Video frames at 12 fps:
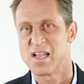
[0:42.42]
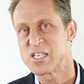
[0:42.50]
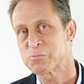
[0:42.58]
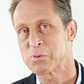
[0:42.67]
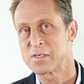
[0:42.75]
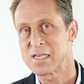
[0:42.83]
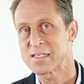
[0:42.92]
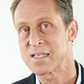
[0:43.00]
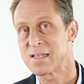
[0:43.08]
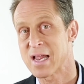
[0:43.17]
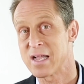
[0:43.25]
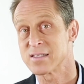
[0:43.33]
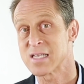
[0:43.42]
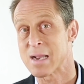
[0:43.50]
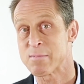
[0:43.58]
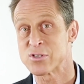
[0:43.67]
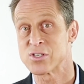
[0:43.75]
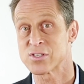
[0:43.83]
It's predicted that
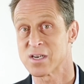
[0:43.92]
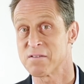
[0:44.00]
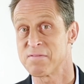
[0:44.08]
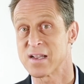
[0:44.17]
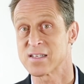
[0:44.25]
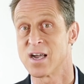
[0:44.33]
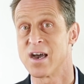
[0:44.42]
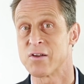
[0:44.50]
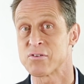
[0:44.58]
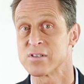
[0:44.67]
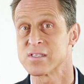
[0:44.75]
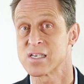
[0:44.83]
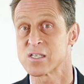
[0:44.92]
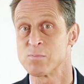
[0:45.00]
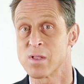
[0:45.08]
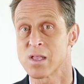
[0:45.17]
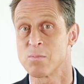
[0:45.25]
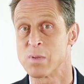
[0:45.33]
Alzheimer's is going to affect
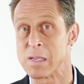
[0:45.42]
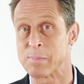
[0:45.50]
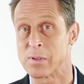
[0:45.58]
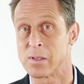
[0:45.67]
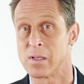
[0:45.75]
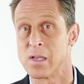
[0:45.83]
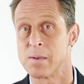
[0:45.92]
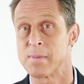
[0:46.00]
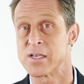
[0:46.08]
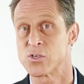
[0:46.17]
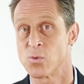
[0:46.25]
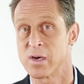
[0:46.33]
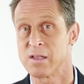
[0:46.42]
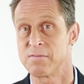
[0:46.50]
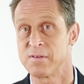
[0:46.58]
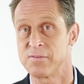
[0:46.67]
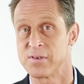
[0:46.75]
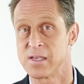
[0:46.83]
106 million people by
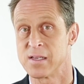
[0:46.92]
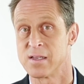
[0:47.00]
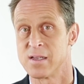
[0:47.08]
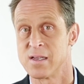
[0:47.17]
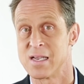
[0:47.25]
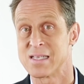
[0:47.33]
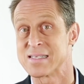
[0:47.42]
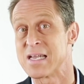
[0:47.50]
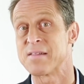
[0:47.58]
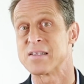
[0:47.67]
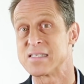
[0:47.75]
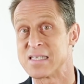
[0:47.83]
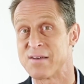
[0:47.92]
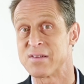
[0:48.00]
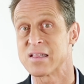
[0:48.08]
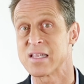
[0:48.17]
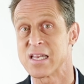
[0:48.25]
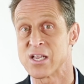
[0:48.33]
2050. It's now the
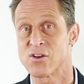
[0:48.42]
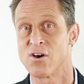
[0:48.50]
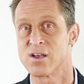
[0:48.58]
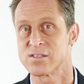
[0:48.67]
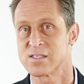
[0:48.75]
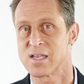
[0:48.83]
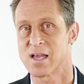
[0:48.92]
seventh leading cause of